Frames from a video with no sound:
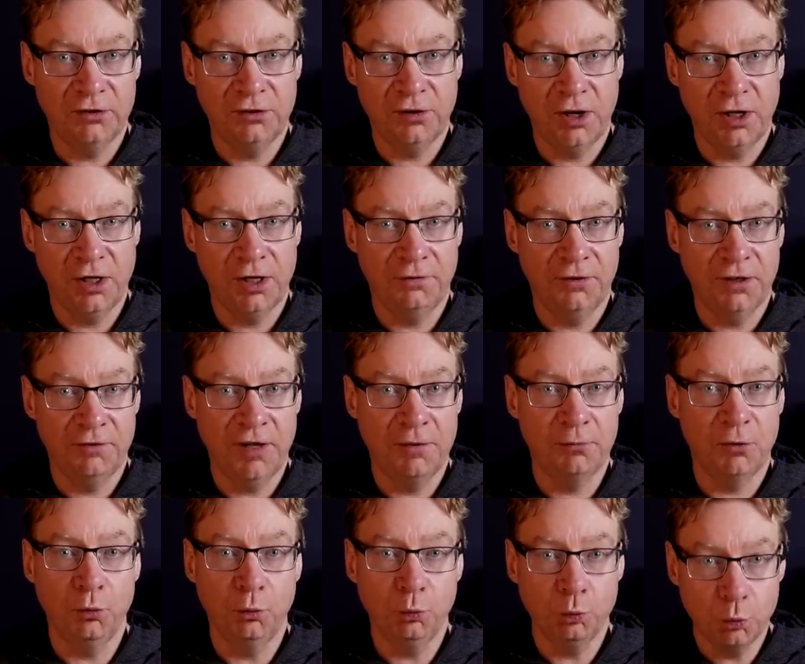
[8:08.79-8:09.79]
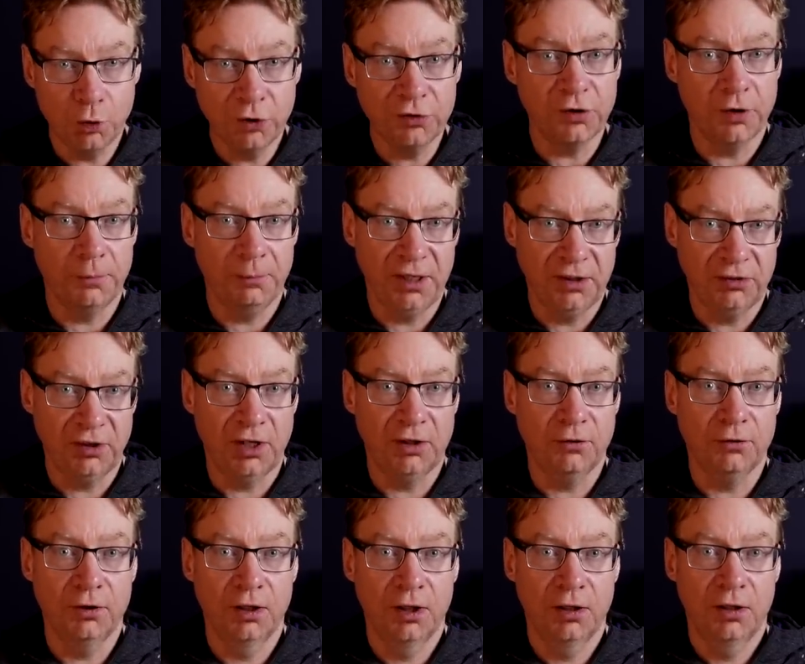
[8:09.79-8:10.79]
China for November was a big
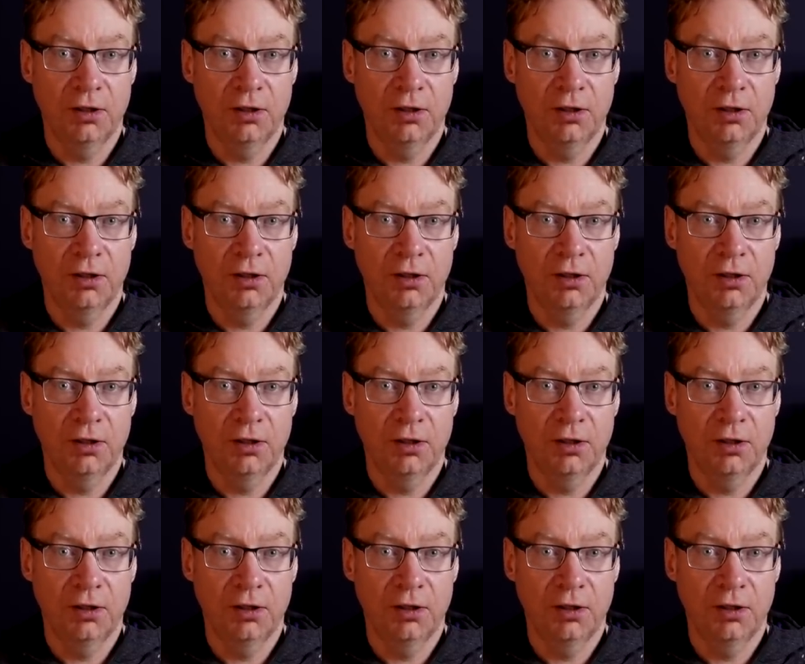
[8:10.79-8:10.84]
deal.